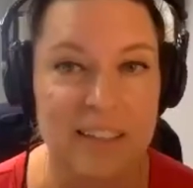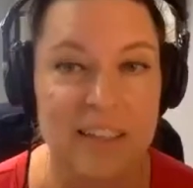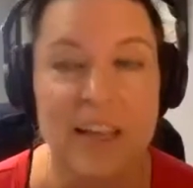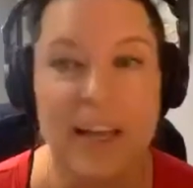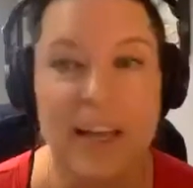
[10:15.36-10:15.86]

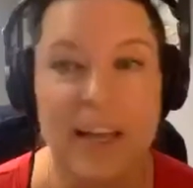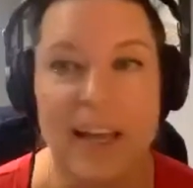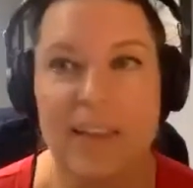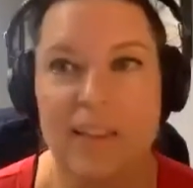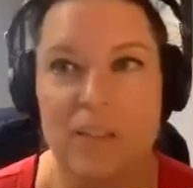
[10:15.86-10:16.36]
And
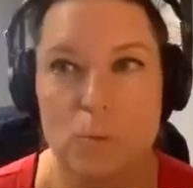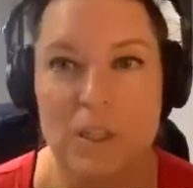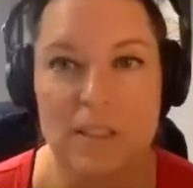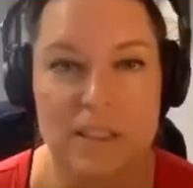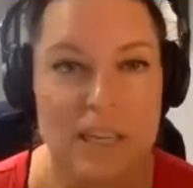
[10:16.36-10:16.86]
some of the
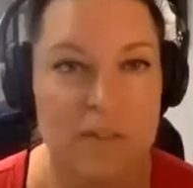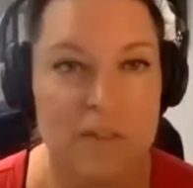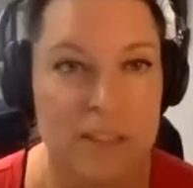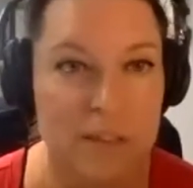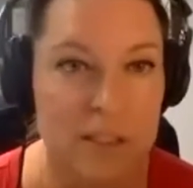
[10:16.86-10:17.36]
side effects of
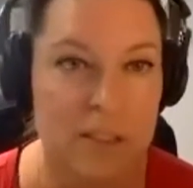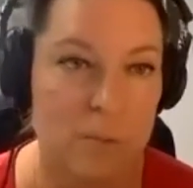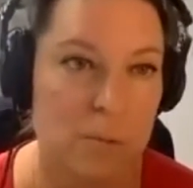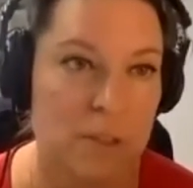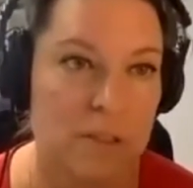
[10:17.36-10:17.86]
the sleeping
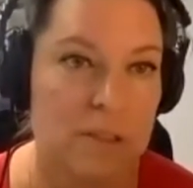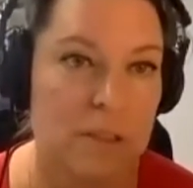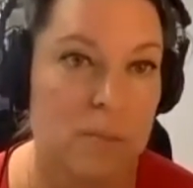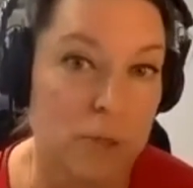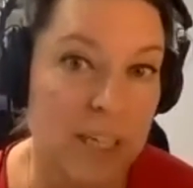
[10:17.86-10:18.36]
pills are
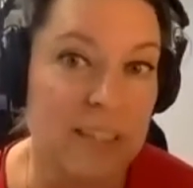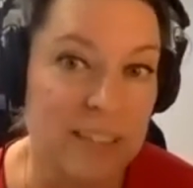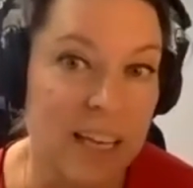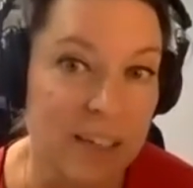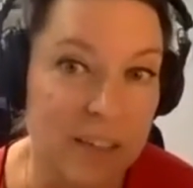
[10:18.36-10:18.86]
pretty
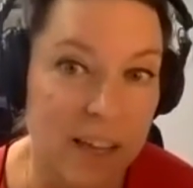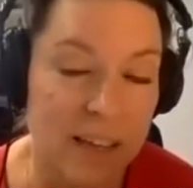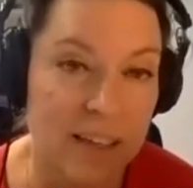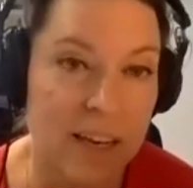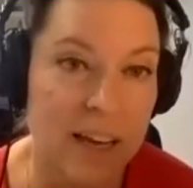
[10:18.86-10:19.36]
scary.
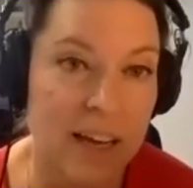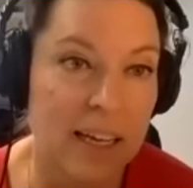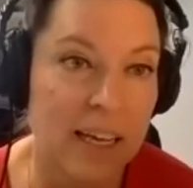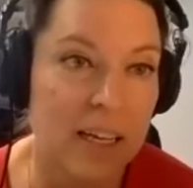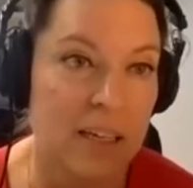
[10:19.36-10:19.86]
And
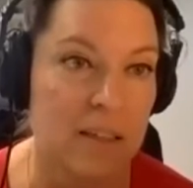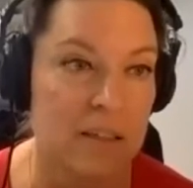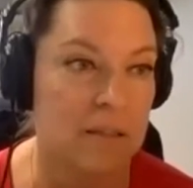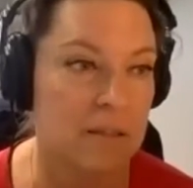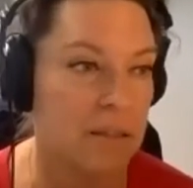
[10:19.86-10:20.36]
I
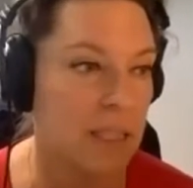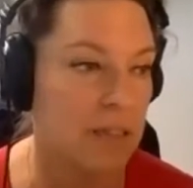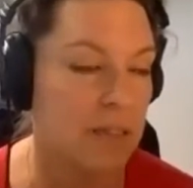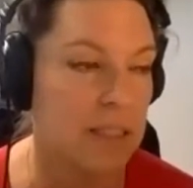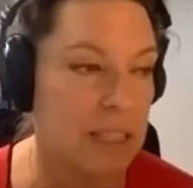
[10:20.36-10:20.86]
live
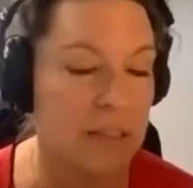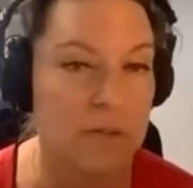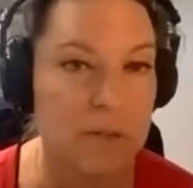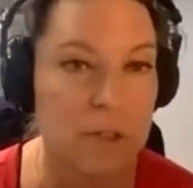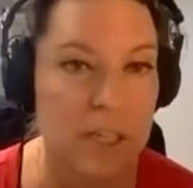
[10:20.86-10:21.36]
in South
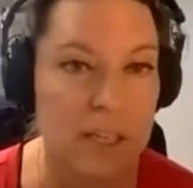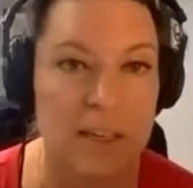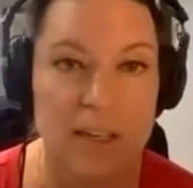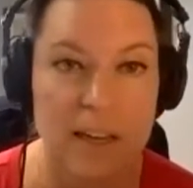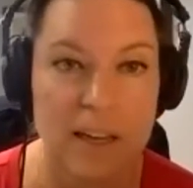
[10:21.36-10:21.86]

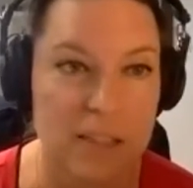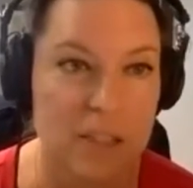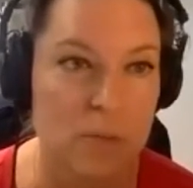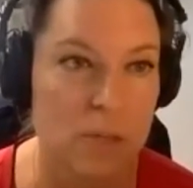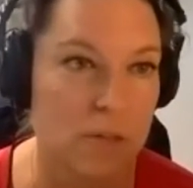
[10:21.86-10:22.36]
Florida. I
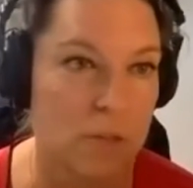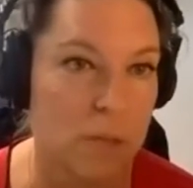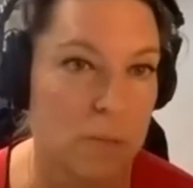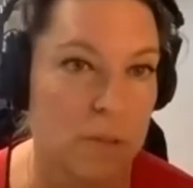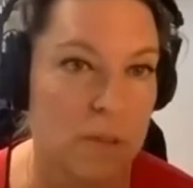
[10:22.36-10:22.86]
actually work with
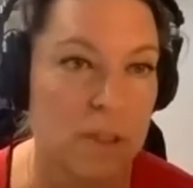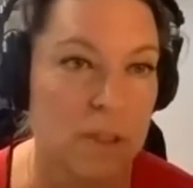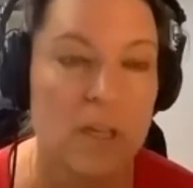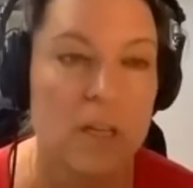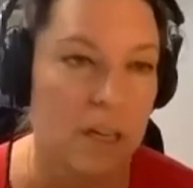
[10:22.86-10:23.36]
people
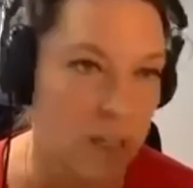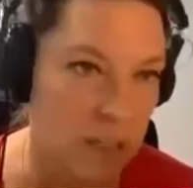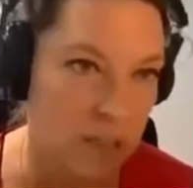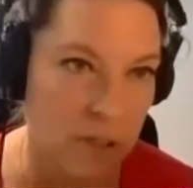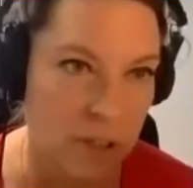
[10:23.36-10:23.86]

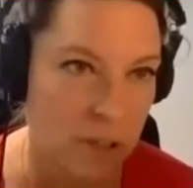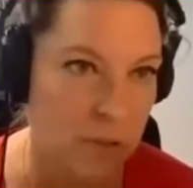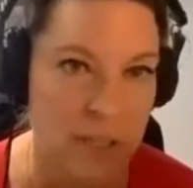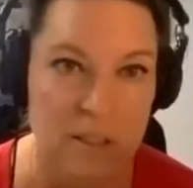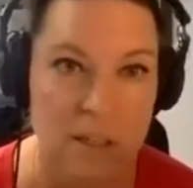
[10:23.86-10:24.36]
all over the
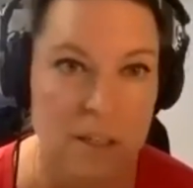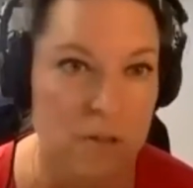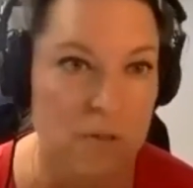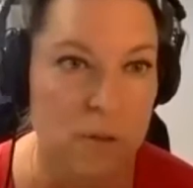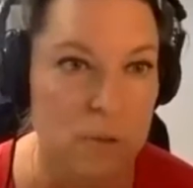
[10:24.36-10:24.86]
US, all
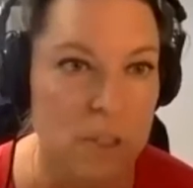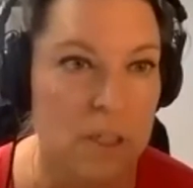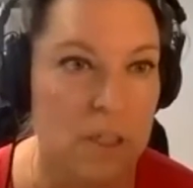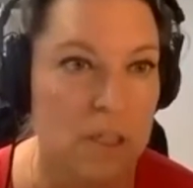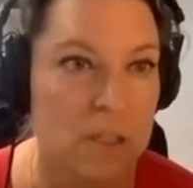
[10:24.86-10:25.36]
over the world.